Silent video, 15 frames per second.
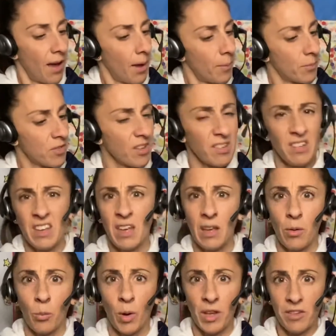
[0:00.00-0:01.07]
to see
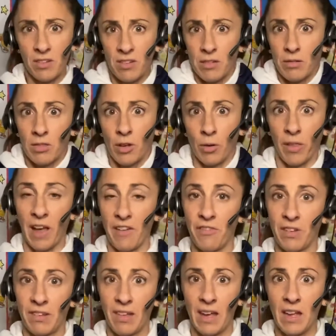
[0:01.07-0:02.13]
what their life
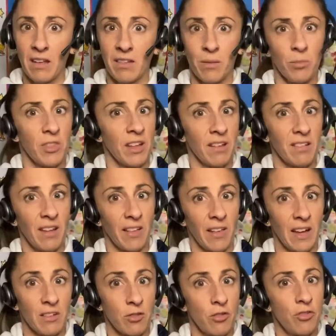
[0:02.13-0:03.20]
is like, some things they
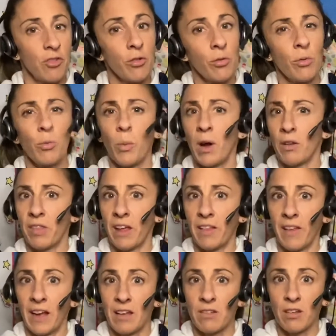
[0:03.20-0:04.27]
like to do, where they
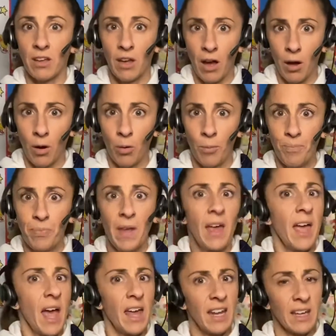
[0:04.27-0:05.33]
like to go,
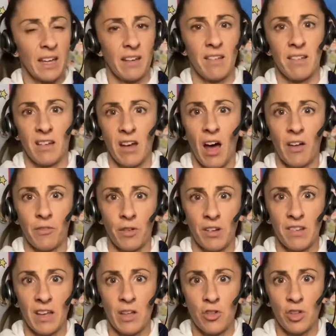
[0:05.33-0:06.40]
and it gets the
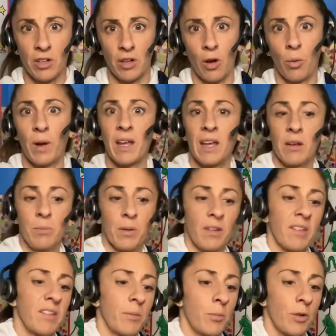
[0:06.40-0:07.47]
conversation going and
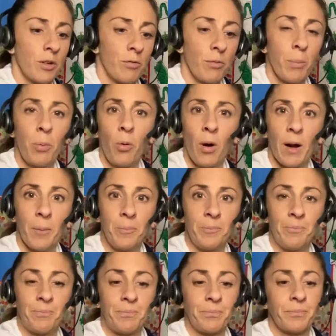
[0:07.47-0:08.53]
builds some good rapport.
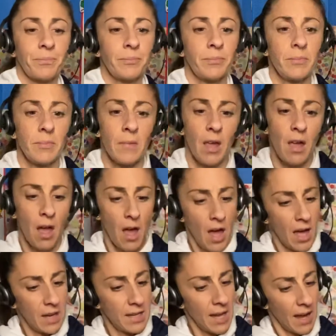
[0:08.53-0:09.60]

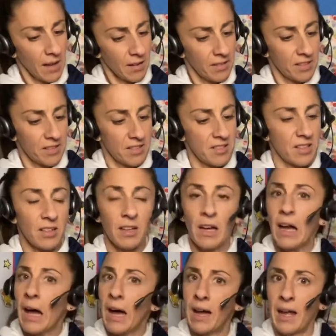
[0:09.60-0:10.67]
Next,
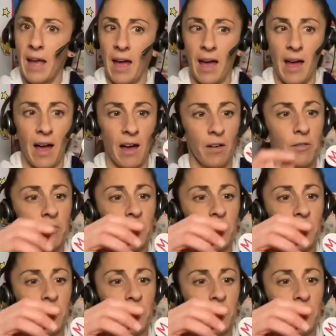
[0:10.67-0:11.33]
I have